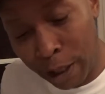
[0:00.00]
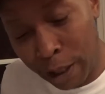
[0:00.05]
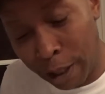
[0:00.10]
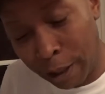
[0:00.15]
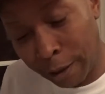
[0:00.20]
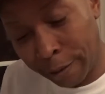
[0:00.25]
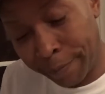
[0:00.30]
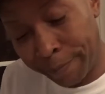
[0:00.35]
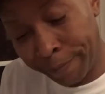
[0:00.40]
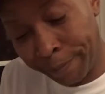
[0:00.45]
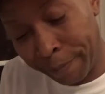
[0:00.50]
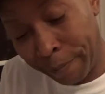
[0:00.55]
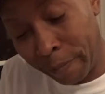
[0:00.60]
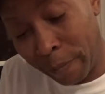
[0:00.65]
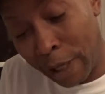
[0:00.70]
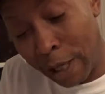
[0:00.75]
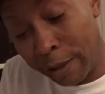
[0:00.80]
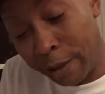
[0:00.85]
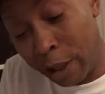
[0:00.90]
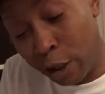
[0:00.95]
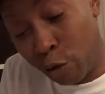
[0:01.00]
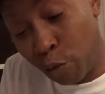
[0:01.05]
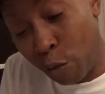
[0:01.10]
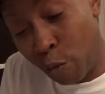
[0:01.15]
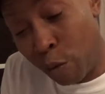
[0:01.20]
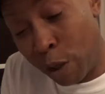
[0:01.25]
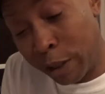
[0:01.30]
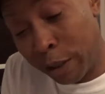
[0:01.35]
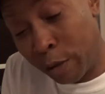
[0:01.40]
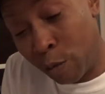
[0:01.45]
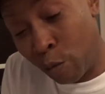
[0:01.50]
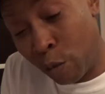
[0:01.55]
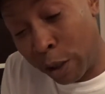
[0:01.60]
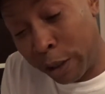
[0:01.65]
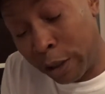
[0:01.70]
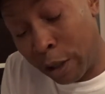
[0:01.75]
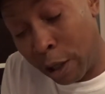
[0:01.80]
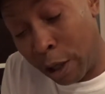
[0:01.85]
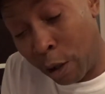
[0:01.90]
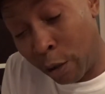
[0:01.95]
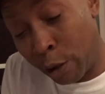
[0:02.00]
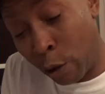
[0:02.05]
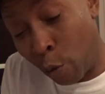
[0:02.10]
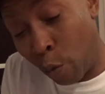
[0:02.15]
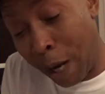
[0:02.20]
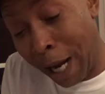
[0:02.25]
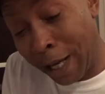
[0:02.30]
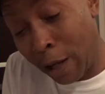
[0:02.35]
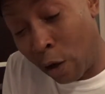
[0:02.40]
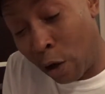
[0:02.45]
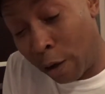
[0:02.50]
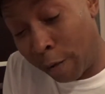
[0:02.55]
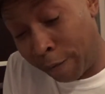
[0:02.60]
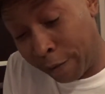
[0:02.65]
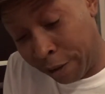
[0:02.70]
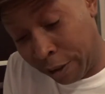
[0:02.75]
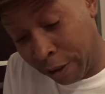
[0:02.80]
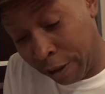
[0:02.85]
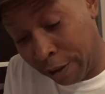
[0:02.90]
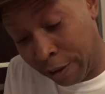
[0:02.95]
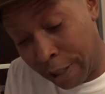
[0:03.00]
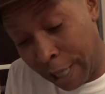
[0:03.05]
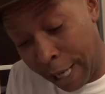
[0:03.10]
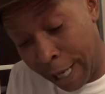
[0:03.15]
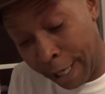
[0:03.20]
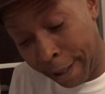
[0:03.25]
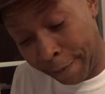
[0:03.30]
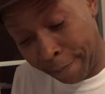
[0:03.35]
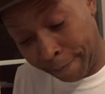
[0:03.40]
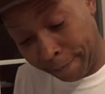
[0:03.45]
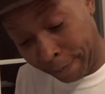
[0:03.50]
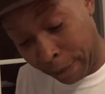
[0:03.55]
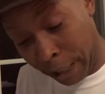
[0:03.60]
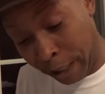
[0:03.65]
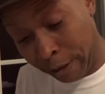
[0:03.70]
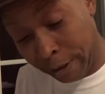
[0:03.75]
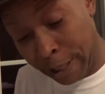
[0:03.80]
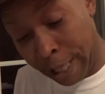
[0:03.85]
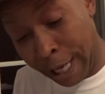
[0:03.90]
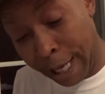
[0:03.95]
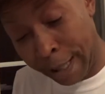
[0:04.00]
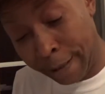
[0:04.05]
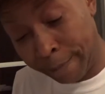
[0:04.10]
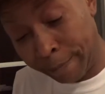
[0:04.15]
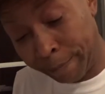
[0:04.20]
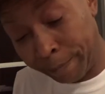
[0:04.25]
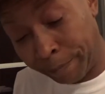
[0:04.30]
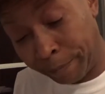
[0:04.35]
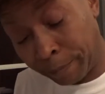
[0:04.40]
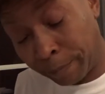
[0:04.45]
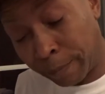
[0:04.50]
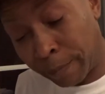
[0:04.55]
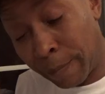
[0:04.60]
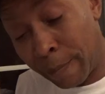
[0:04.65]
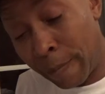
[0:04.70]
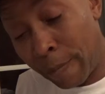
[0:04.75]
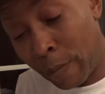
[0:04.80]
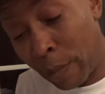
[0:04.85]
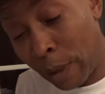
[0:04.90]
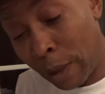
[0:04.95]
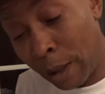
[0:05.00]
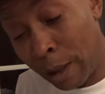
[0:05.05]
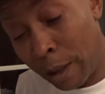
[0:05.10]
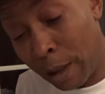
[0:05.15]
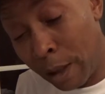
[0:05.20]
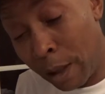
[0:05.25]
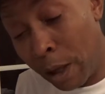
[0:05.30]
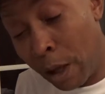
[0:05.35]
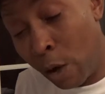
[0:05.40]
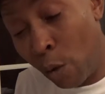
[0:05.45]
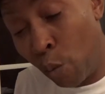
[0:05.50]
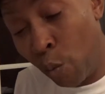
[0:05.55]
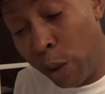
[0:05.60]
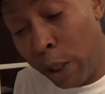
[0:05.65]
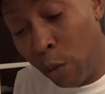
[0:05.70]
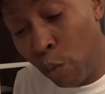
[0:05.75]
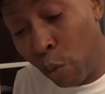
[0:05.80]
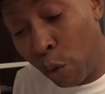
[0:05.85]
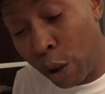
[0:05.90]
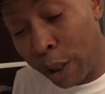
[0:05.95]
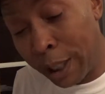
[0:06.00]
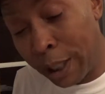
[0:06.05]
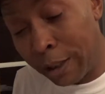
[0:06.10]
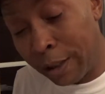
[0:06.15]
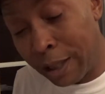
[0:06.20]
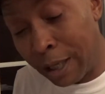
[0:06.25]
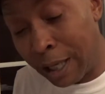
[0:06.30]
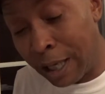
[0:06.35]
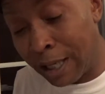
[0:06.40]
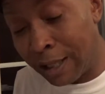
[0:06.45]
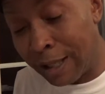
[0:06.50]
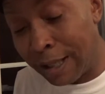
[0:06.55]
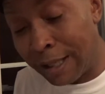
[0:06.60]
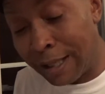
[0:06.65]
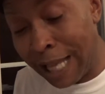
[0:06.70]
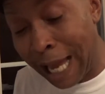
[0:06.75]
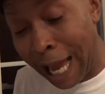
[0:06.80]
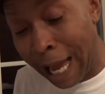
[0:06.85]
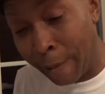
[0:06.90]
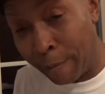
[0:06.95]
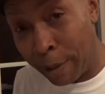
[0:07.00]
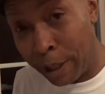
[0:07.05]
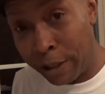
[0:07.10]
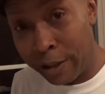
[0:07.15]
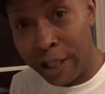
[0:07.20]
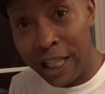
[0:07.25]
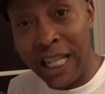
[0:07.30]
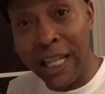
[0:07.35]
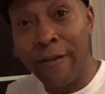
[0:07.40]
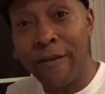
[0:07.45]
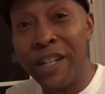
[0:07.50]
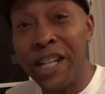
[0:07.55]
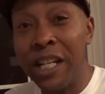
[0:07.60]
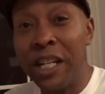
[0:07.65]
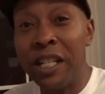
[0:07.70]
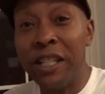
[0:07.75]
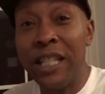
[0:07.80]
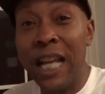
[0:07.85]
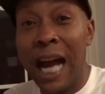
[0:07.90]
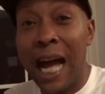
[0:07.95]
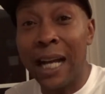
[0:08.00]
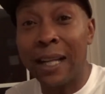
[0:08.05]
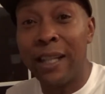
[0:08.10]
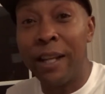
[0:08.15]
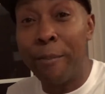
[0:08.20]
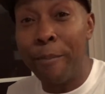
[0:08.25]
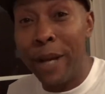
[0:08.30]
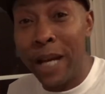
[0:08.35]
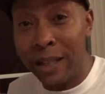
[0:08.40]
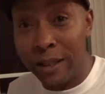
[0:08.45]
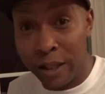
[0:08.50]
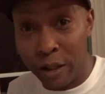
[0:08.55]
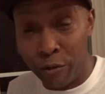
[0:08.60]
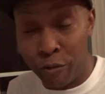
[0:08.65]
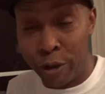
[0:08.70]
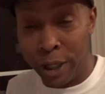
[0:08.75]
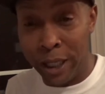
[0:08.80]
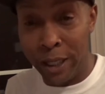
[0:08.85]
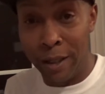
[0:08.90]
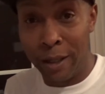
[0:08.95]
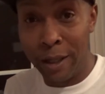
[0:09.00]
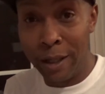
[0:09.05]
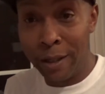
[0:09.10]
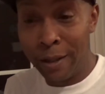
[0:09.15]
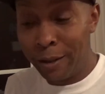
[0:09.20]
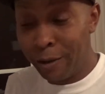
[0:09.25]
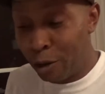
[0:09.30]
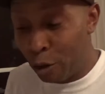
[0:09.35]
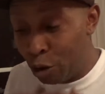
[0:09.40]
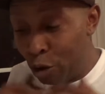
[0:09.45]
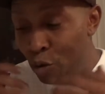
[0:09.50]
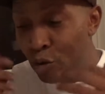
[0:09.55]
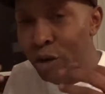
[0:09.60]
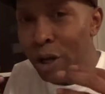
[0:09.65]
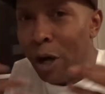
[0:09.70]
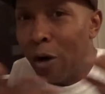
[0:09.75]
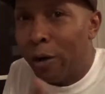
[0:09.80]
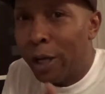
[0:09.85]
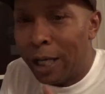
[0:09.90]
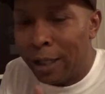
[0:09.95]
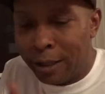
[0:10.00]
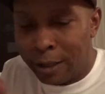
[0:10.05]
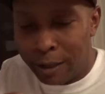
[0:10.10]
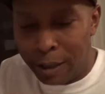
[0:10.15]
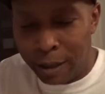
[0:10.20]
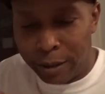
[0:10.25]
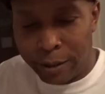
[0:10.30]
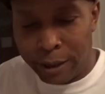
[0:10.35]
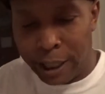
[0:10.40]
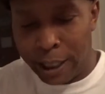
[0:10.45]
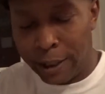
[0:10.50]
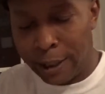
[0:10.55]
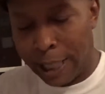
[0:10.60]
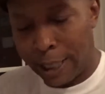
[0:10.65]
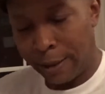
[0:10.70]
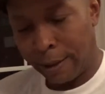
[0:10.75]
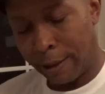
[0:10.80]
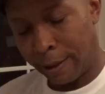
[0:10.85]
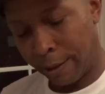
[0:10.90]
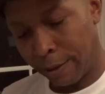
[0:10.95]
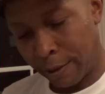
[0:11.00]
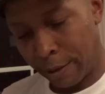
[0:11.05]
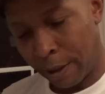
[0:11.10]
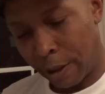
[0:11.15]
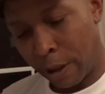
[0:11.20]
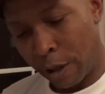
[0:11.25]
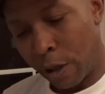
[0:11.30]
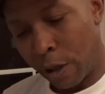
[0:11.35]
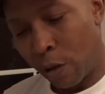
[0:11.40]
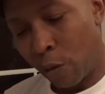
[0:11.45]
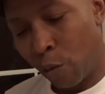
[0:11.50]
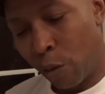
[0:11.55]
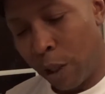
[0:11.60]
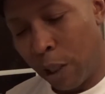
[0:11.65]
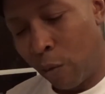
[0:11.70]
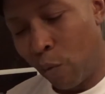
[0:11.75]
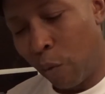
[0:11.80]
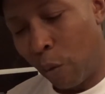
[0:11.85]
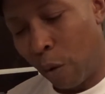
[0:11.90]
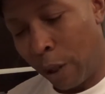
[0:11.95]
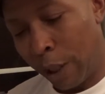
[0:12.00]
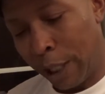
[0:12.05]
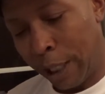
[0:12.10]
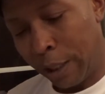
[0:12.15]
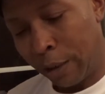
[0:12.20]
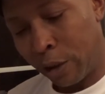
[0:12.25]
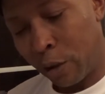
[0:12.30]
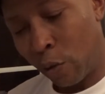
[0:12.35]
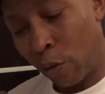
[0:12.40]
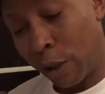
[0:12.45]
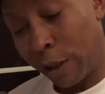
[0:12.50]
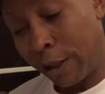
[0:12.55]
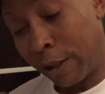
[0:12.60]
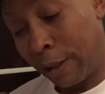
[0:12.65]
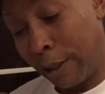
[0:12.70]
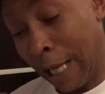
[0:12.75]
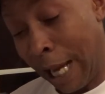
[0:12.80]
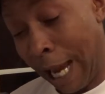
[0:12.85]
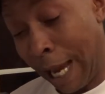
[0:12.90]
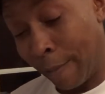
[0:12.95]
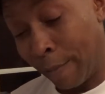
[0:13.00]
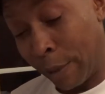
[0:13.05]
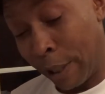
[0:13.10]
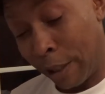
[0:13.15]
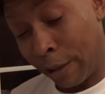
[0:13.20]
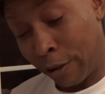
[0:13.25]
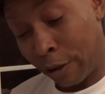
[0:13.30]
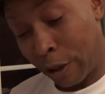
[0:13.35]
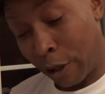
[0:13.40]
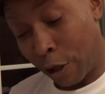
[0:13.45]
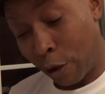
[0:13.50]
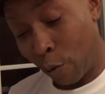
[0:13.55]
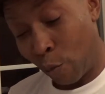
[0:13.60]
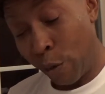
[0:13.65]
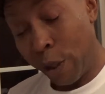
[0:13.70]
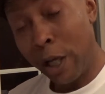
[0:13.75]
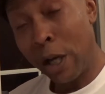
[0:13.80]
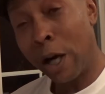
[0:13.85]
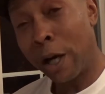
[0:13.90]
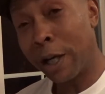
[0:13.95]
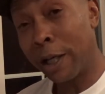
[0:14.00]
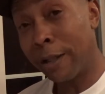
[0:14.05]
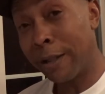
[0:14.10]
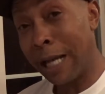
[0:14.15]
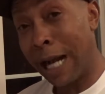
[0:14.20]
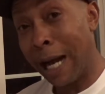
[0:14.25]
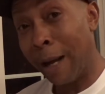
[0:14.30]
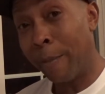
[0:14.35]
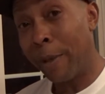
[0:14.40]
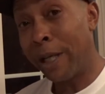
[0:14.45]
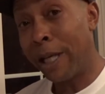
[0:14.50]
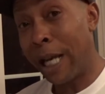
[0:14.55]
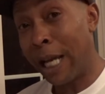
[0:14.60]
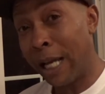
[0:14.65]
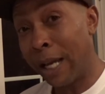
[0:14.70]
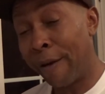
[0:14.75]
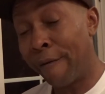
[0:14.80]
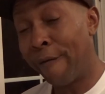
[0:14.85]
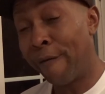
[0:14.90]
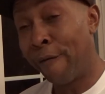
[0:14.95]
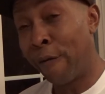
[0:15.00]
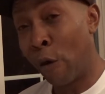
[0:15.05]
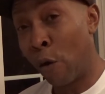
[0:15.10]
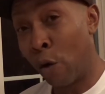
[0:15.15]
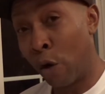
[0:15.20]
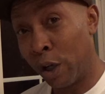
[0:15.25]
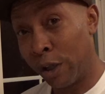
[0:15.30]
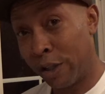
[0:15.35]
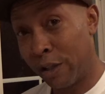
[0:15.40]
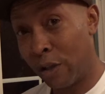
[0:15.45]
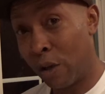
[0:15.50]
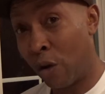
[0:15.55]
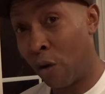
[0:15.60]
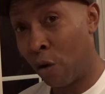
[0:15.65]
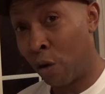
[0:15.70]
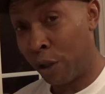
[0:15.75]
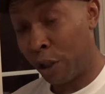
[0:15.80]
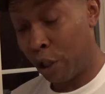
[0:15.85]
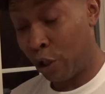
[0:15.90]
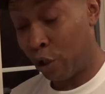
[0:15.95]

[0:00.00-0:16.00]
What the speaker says: look, this was what the white officer said. He said, we wanted to establish, even in the documentary, so you know they still think like this. We wanted to establish we are the dominating force on the